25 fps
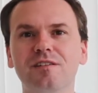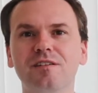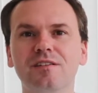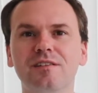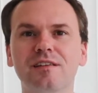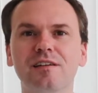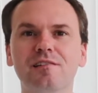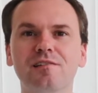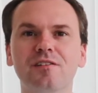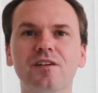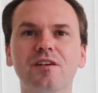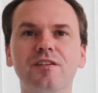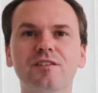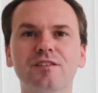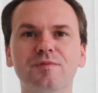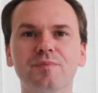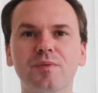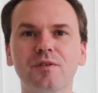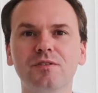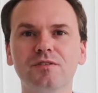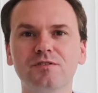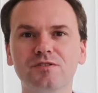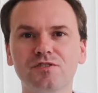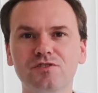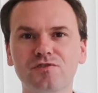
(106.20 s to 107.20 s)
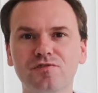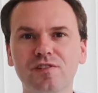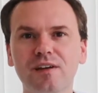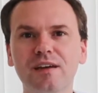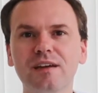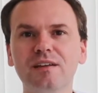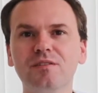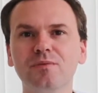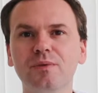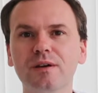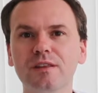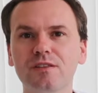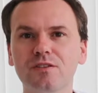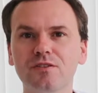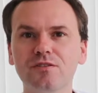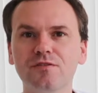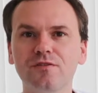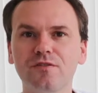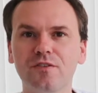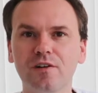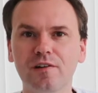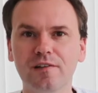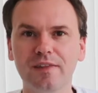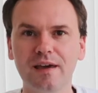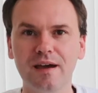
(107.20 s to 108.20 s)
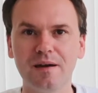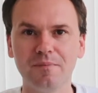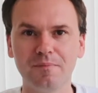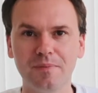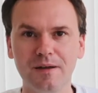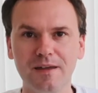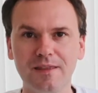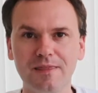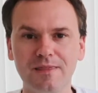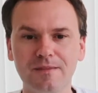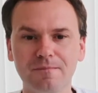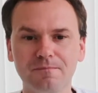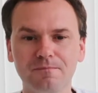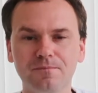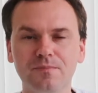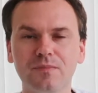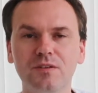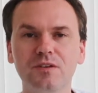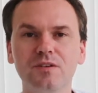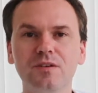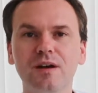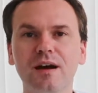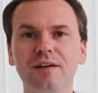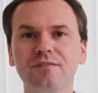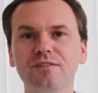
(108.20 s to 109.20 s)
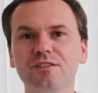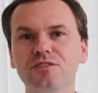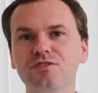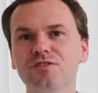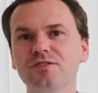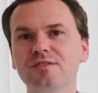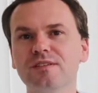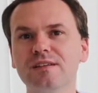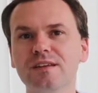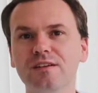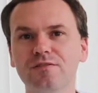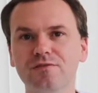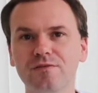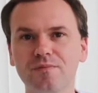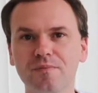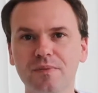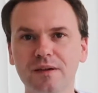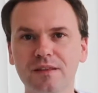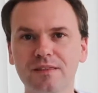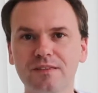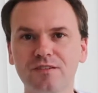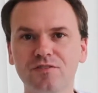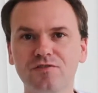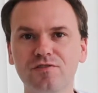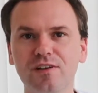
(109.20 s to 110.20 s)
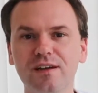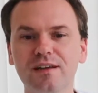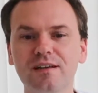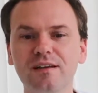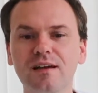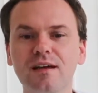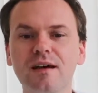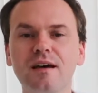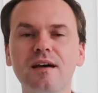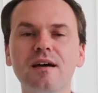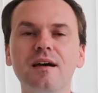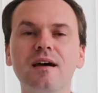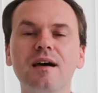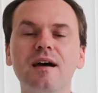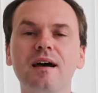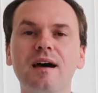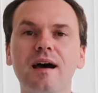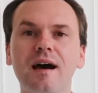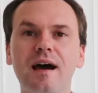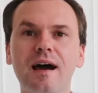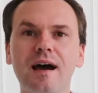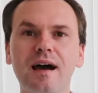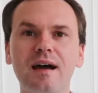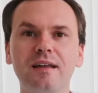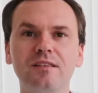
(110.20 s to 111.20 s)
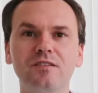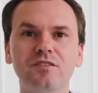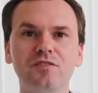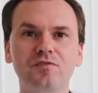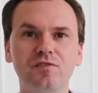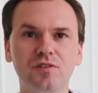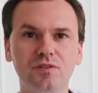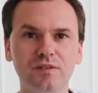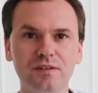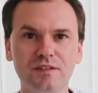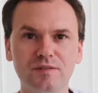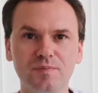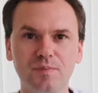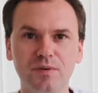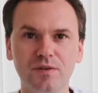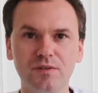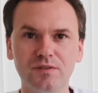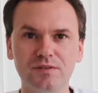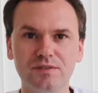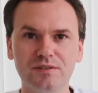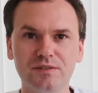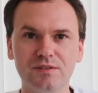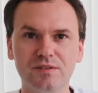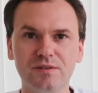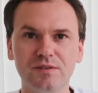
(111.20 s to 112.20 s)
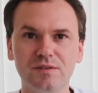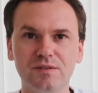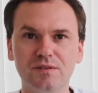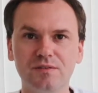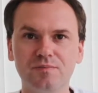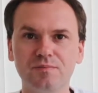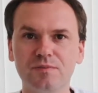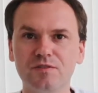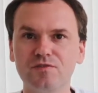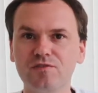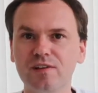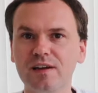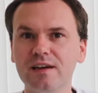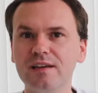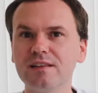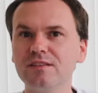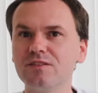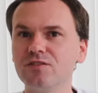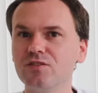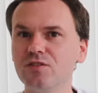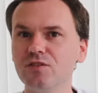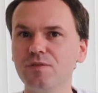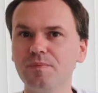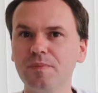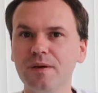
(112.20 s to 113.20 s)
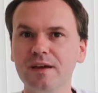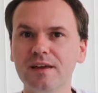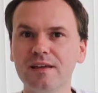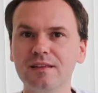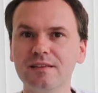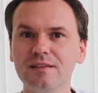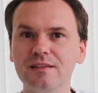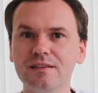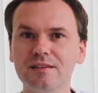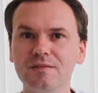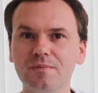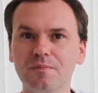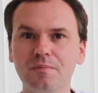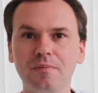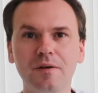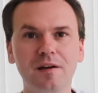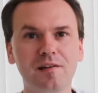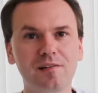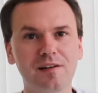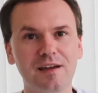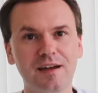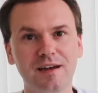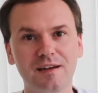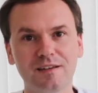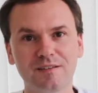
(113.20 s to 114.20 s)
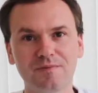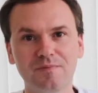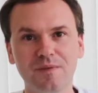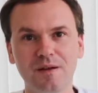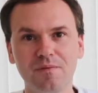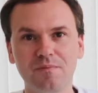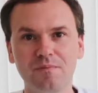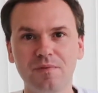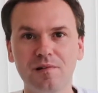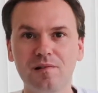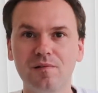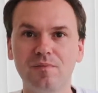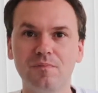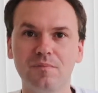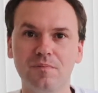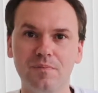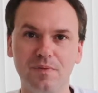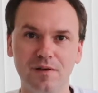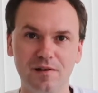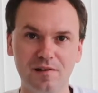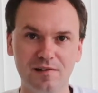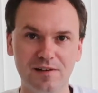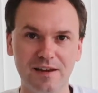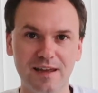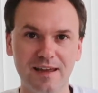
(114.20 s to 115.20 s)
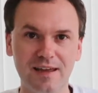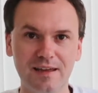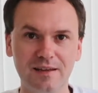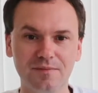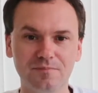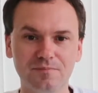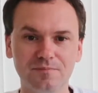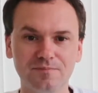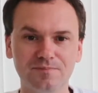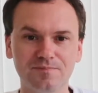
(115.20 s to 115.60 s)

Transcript: they're not supposed to trade with you for that pin. You have to choose a different pin to trade. And you're only supposed to trade 2 pins per cast member per day.